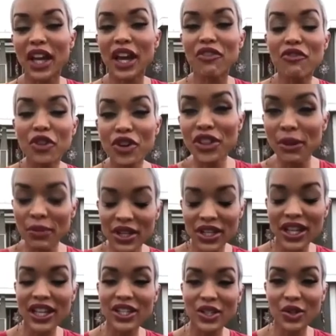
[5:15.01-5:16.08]
convert them
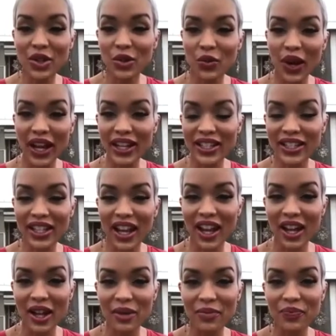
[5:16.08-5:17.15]
into the right
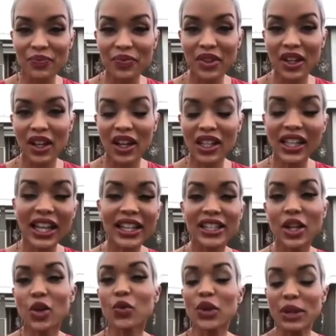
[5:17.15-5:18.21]

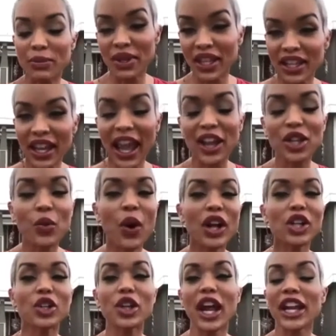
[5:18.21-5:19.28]
clients on repeat, and you
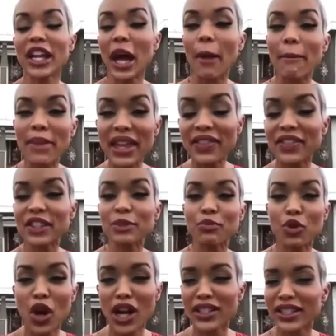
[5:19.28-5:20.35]
want to learn how to commit this
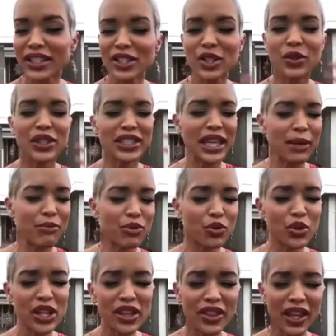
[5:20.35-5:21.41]
process so it's like
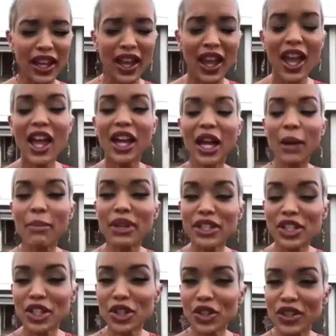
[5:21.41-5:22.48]
breathing, commit
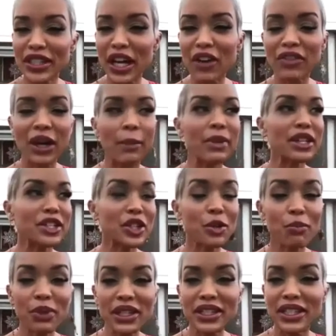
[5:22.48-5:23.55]
to yourself, commit to
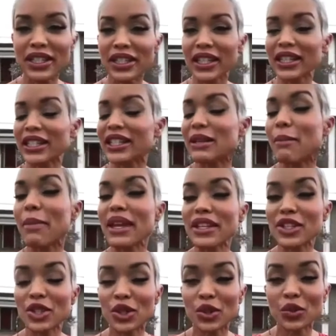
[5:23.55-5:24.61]
your business,
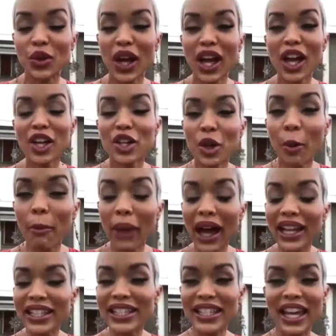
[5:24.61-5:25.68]
commit to your
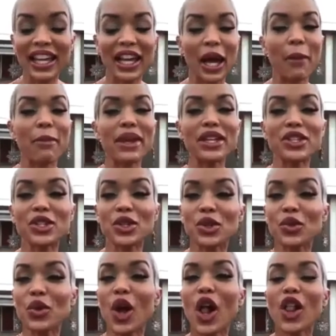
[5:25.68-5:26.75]
mindset, commit
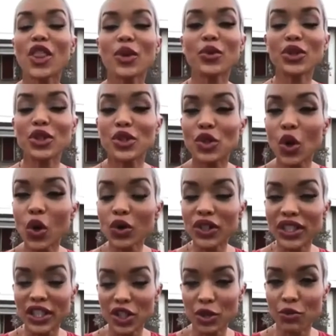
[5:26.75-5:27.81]
to the
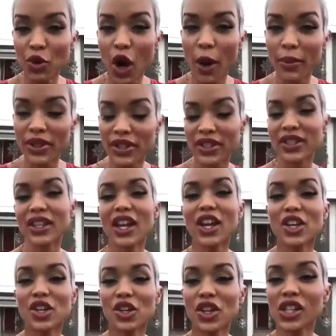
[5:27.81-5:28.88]
results that you promise
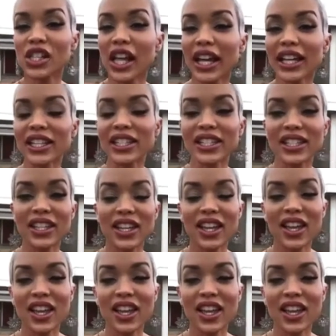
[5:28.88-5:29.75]
your clients.